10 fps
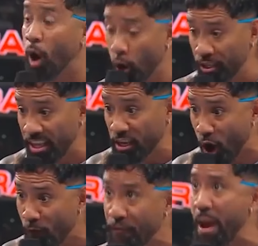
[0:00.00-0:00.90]
The only thing
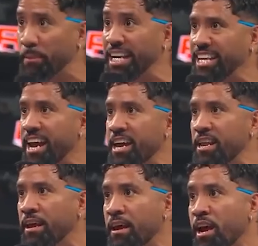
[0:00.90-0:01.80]
your family did
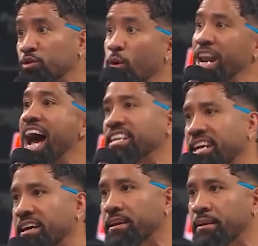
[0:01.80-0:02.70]
is what I did.